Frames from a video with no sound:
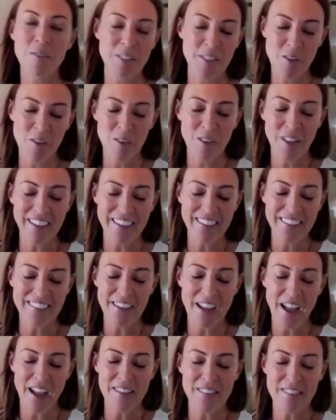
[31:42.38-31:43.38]
So like
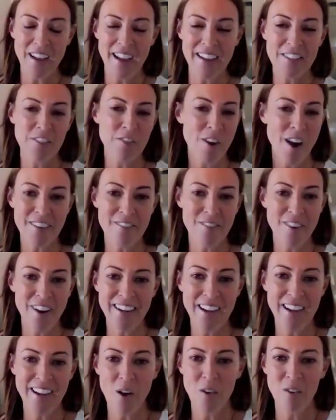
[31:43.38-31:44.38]
I tried
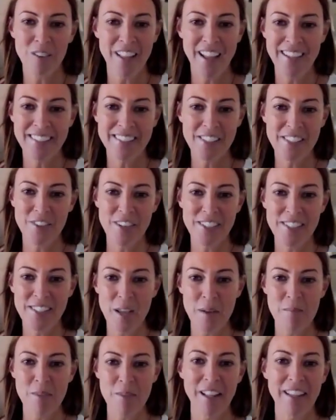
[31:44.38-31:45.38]
writing outlines, for
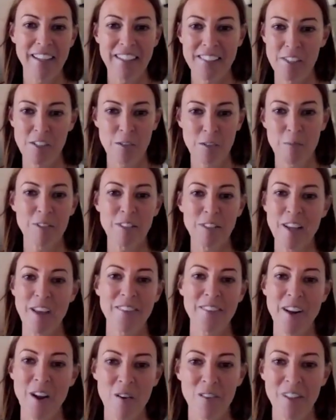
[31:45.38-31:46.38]
example, like, because you're supposed to
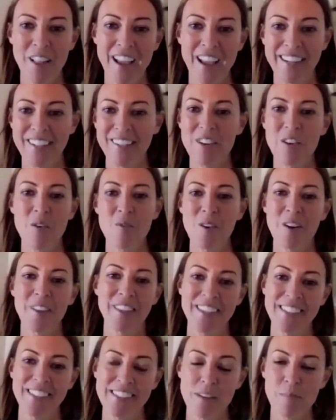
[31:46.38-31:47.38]
have an outline and know where
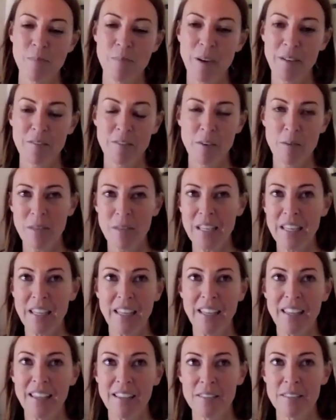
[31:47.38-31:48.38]
things, but for
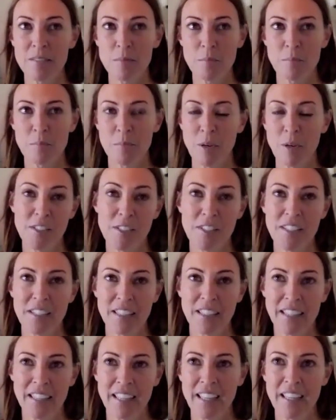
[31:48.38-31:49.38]
me
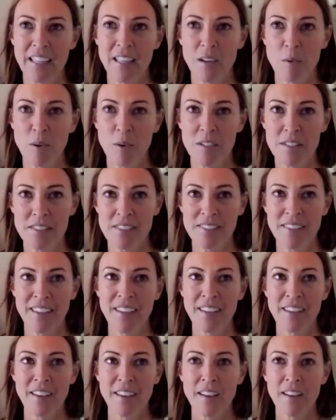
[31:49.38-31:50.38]
personally, it was,
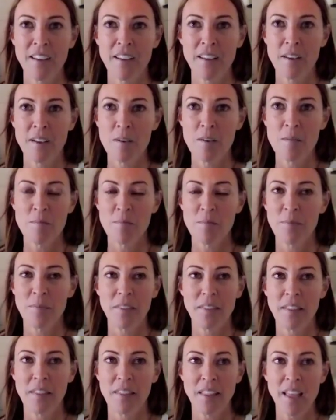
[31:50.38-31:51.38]

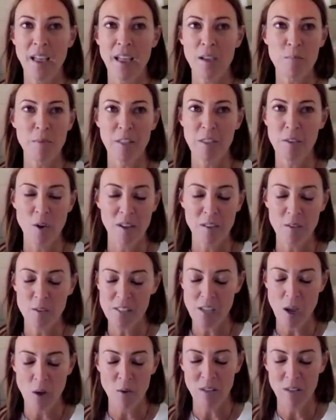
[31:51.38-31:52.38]
I'd be throwing
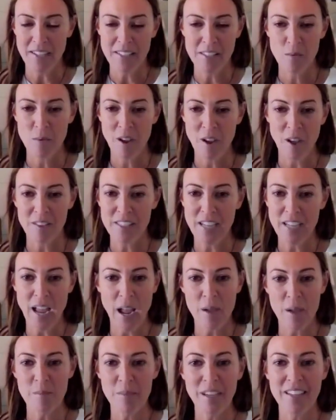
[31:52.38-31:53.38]
those outlines away all the
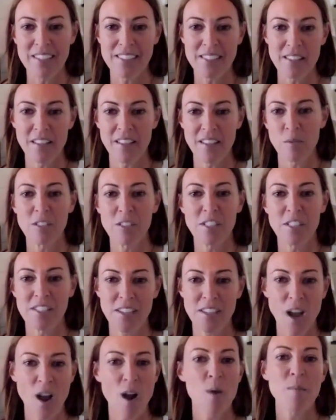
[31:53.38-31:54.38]
time because it would
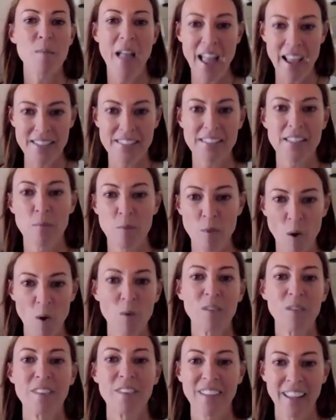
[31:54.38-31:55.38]
just come as I
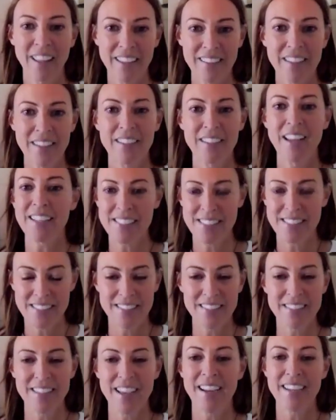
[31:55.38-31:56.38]
wrote, like the
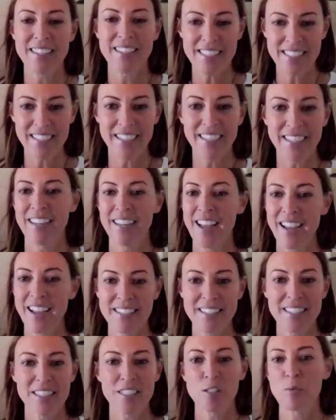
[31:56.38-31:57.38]
next idea, and then
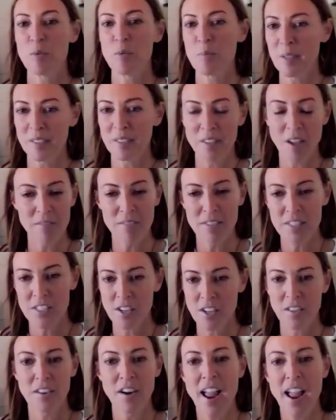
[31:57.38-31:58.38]
ideas would build off
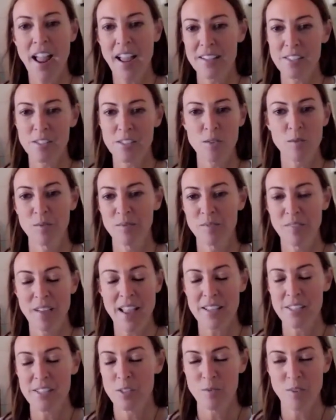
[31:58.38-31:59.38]
each other as you
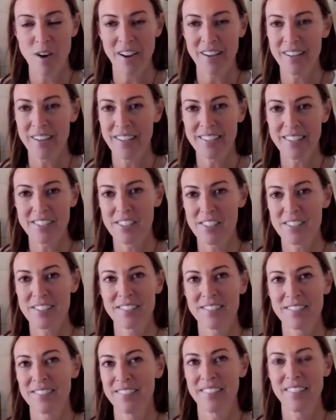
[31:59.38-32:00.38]
write. It
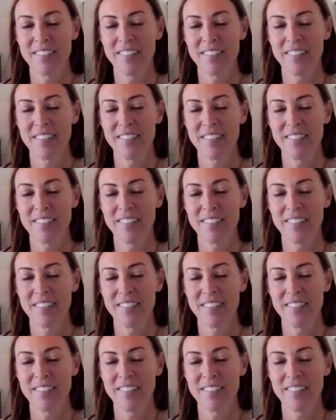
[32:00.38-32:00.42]
just,